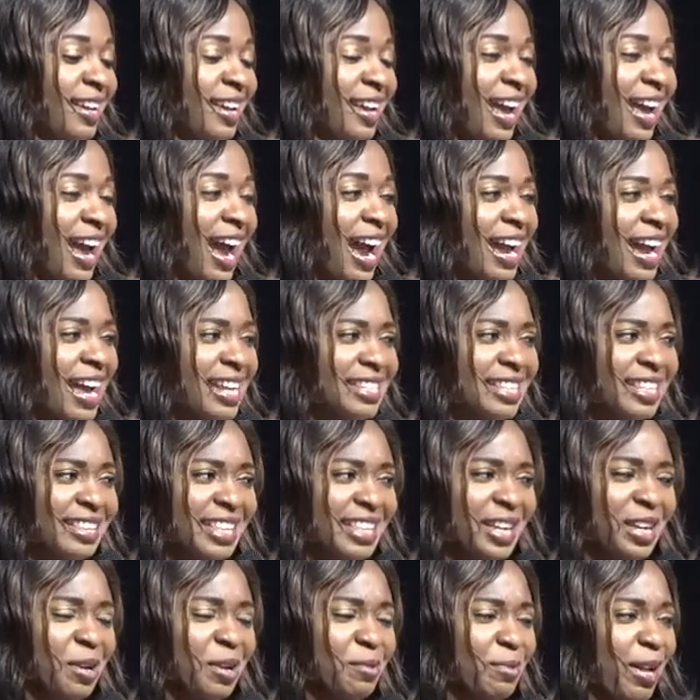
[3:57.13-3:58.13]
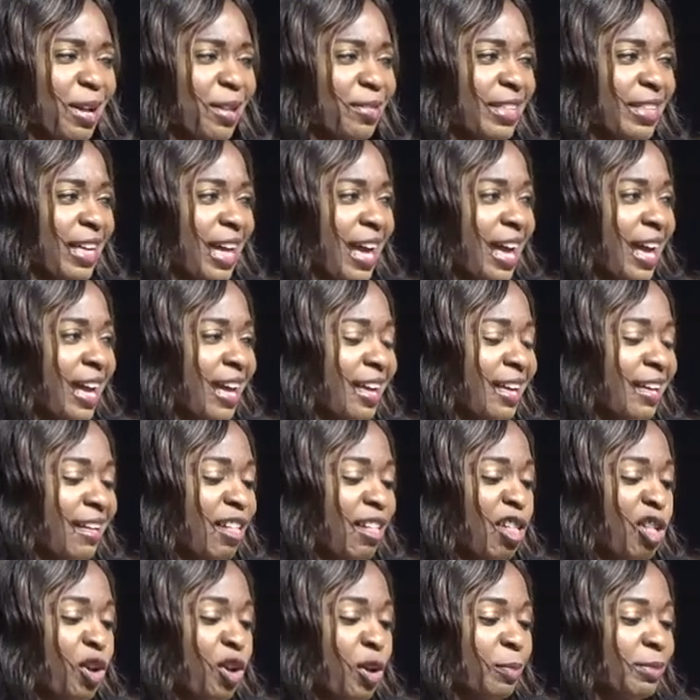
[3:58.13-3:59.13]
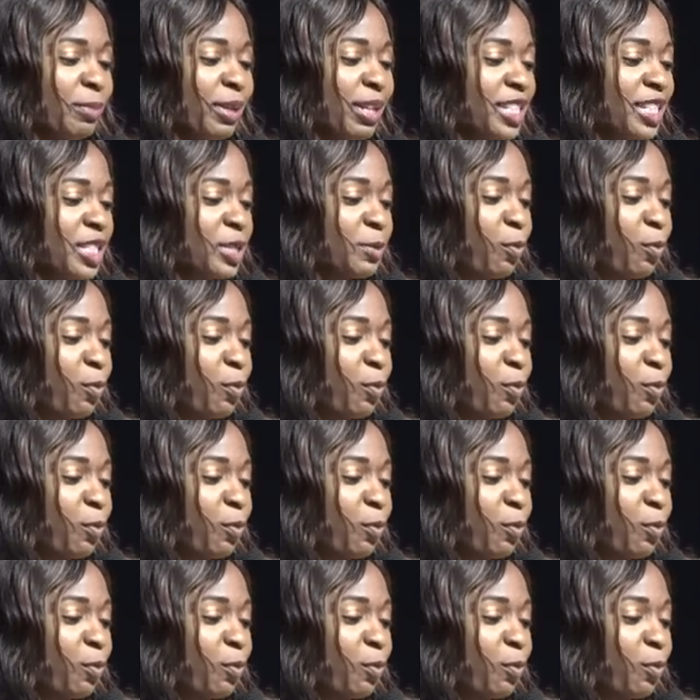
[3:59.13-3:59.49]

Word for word: I had to think about that because